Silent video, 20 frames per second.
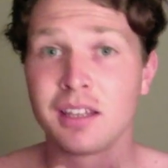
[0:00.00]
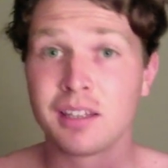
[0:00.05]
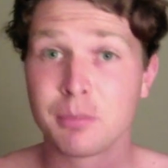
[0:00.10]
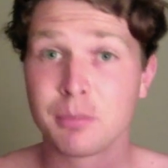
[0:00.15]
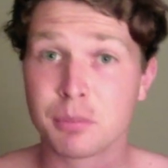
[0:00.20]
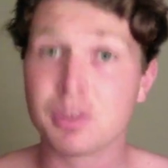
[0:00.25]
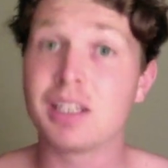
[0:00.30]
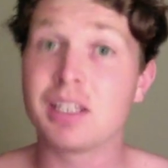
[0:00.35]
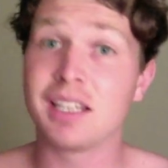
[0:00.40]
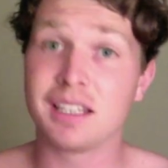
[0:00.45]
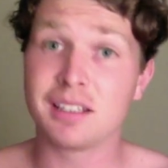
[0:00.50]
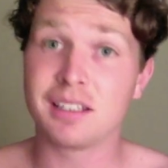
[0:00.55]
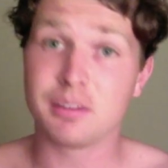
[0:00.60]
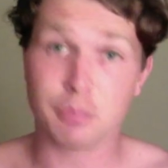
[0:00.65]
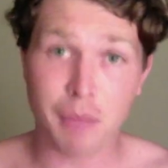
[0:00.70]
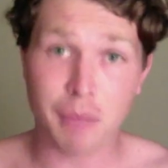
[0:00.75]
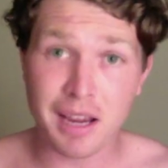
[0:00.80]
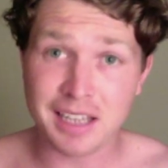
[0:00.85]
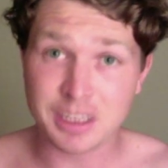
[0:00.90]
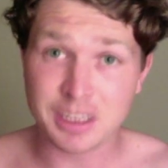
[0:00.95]
But
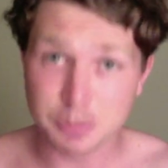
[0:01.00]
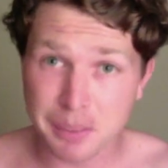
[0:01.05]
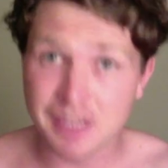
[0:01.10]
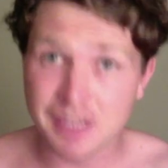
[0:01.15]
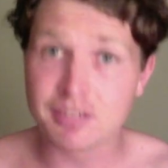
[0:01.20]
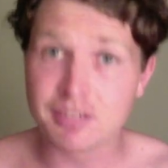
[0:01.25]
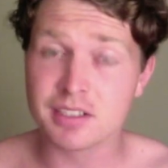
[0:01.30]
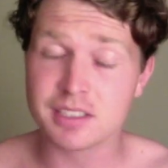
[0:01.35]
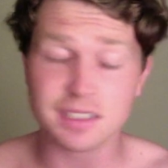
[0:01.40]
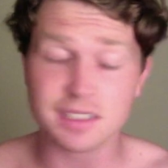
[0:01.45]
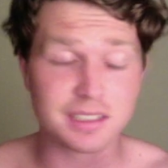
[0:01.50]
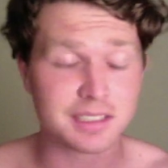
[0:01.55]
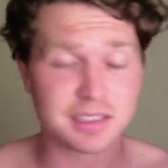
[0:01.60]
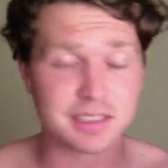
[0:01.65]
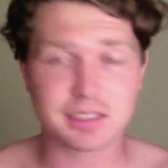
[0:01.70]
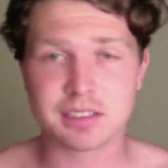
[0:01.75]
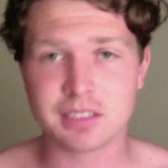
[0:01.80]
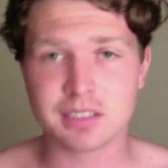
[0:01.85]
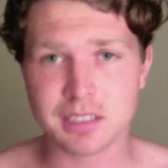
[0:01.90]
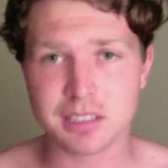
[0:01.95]
my experience is
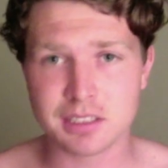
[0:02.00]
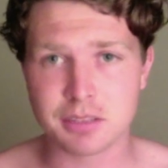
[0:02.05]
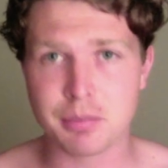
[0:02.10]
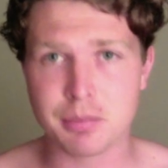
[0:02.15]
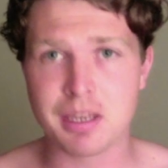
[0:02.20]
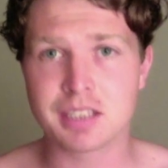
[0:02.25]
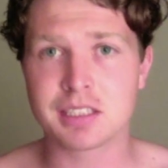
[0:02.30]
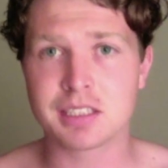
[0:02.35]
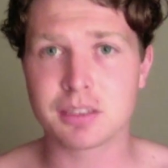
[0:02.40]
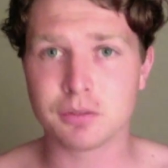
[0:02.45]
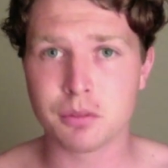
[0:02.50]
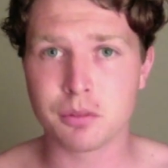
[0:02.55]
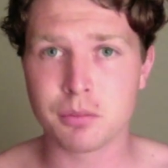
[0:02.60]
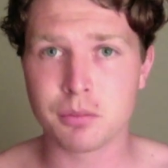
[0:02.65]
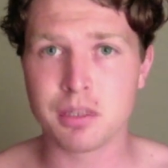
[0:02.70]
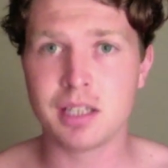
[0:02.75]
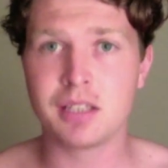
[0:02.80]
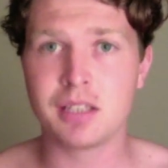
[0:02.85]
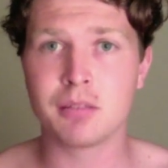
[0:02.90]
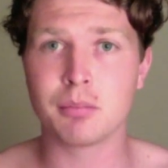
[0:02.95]
it's, it's the best thing for
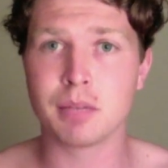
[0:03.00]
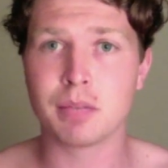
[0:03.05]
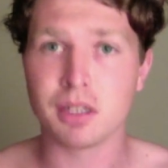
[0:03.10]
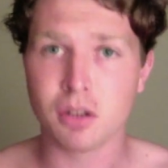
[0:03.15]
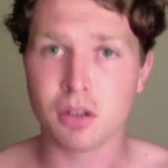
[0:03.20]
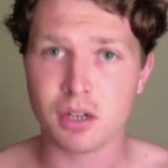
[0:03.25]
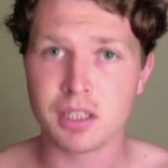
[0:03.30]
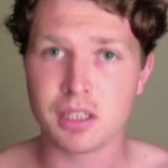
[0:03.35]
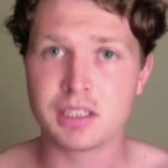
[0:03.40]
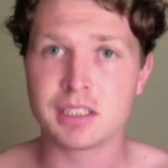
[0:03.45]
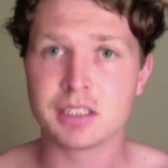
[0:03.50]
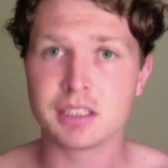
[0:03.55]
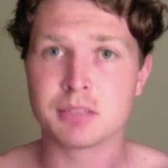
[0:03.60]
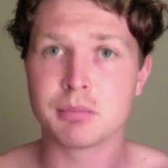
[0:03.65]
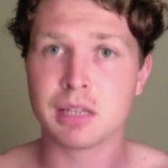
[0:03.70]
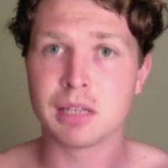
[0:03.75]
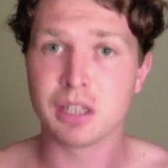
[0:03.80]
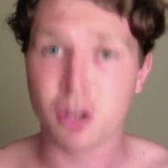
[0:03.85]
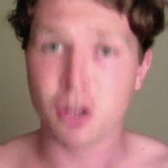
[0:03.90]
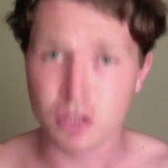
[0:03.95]
me. My knowledge is,
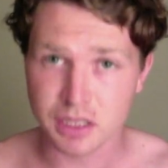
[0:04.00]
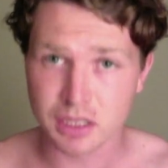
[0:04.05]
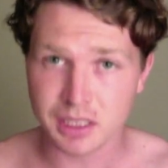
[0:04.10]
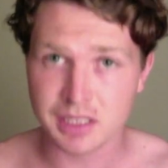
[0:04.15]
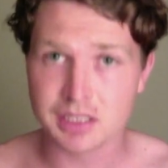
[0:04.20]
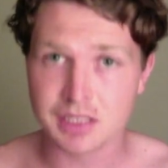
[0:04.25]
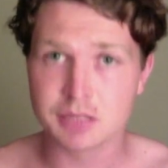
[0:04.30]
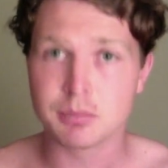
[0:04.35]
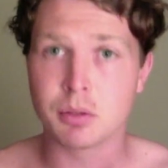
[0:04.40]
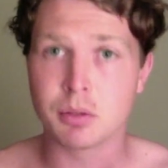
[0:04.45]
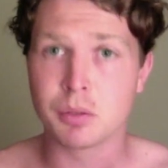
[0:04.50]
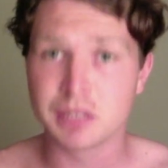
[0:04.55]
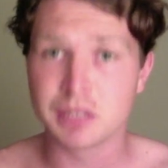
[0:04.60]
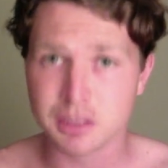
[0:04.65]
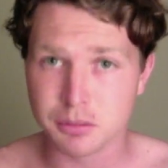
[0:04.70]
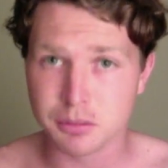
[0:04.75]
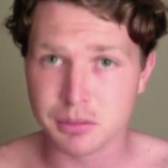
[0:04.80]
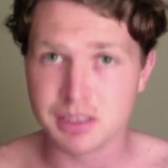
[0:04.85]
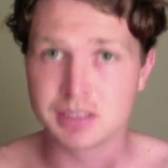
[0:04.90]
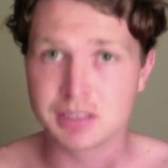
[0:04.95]
my logic is, my
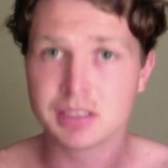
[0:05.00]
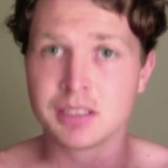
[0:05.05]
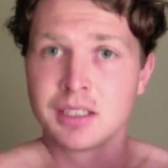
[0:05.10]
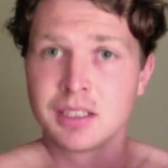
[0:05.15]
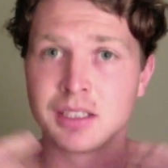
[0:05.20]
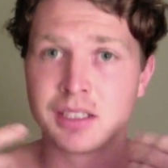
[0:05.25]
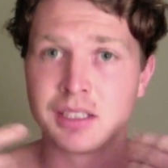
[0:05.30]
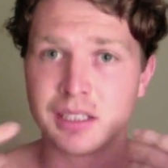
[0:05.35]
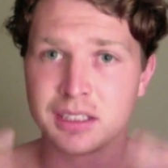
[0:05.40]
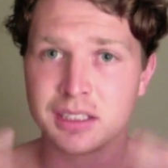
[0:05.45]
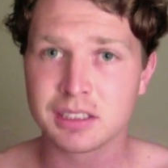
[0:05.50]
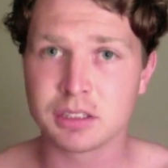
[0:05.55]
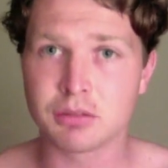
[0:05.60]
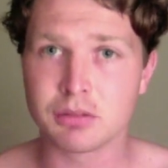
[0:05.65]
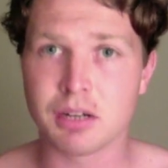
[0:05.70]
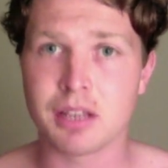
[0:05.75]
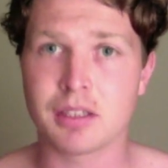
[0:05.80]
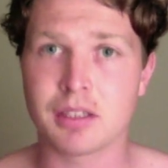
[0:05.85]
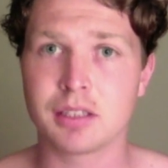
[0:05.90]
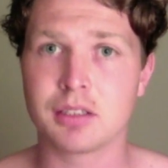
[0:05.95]
wisdom is. It's the
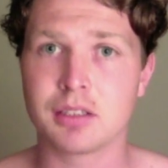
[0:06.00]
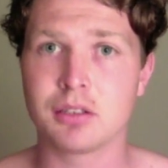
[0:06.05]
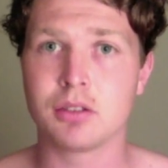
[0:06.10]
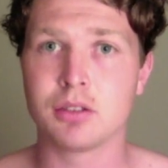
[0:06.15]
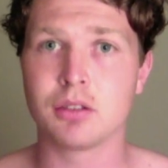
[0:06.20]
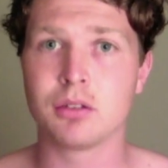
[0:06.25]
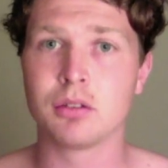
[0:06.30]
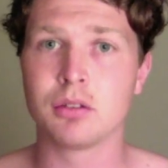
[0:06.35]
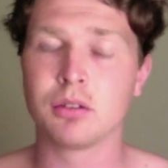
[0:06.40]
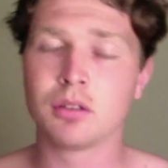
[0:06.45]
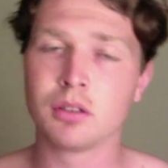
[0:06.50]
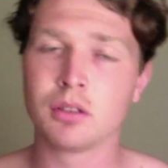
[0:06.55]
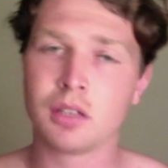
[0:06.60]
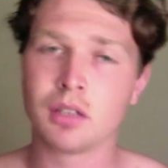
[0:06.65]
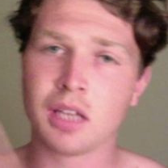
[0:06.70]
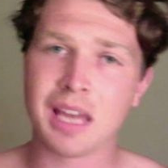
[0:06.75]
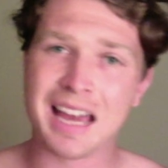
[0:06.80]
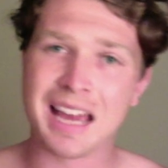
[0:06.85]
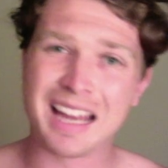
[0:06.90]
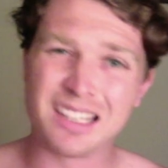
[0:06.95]
right thing to do.
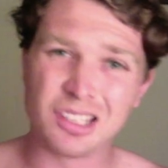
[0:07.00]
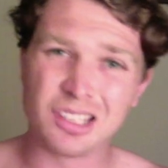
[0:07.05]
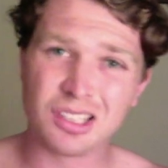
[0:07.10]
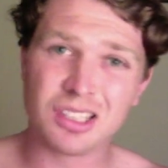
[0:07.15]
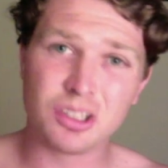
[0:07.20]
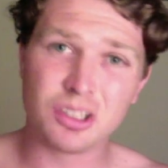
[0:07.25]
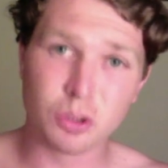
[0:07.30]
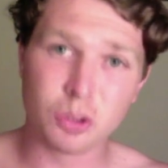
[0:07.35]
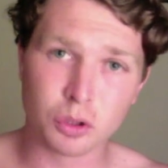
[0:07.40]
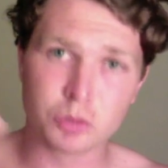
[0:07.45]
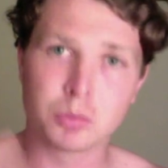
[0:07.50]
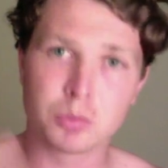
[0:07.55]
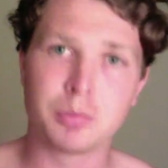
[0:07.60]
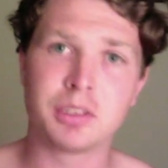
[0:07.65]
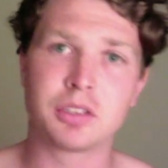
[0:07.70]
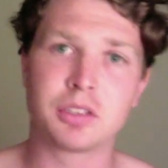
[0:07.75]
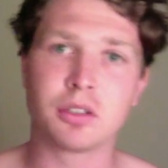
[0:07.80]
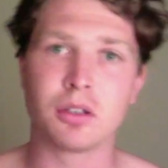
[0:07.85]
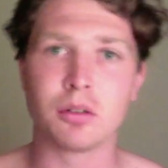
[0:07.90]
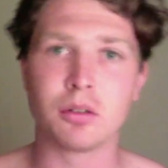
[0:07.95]
And yours will be
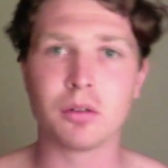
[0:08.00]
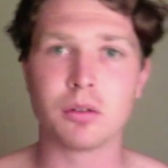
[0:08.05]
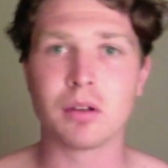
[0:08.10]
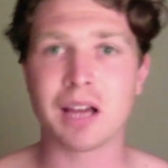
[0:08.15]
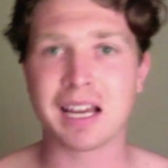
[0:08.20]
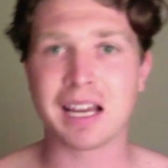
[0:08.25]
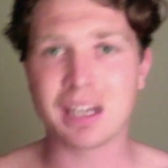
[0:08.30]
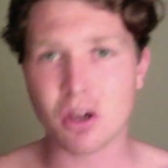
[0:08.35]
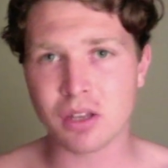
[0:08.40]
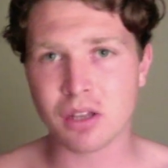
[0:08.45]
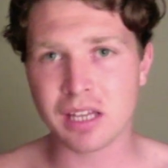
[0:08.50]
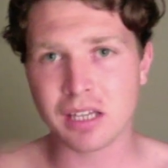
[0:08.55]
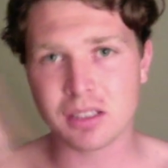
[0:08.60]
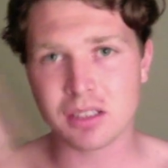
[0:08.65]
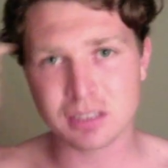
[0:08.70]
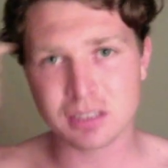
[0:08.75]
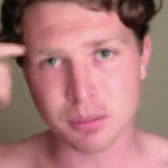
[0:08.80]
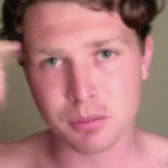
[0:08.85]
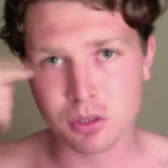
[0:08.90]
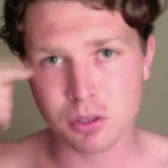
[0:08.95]
too. I got there
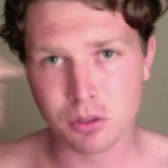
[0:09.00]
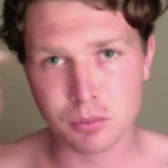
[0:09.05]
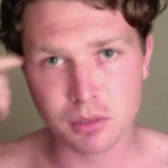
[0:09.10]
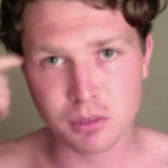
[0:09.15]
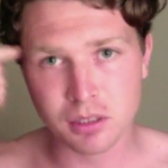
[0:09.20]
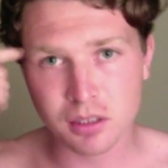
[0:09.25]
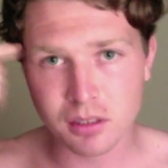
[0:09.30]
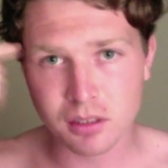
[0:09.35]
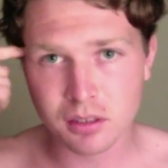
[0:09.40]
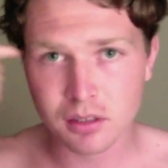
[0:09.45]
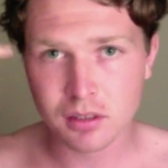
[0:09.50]
because I'm human.